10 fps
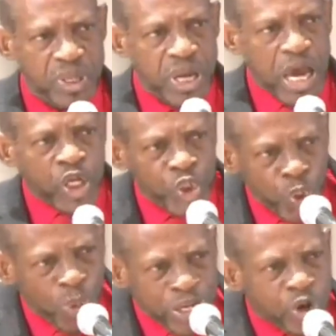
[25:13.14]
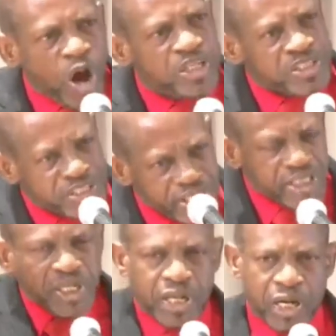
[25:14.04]
and you will
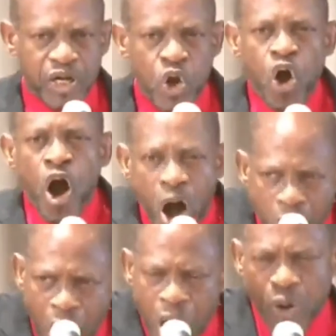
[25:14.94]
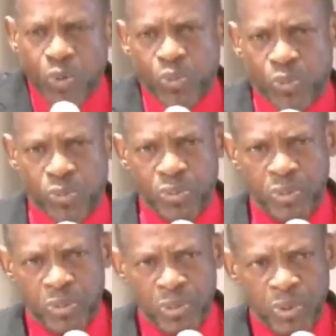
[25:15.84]
consider how
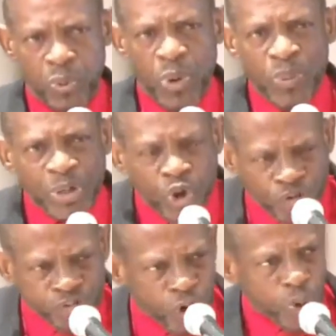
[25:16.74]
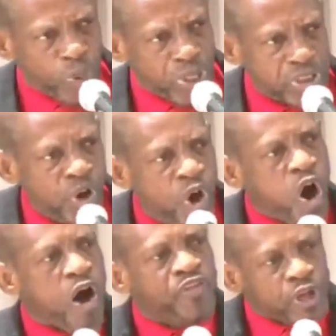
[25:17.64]
we will go forward
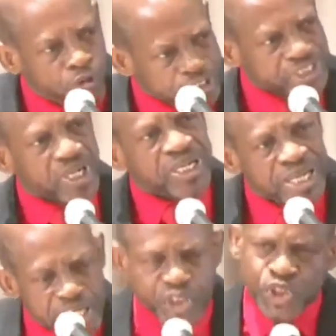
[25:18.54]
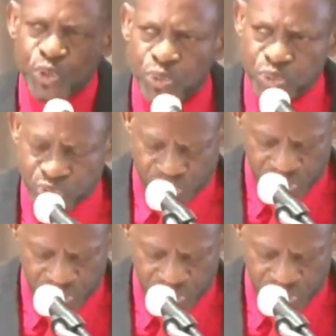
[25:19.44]
on the critical issues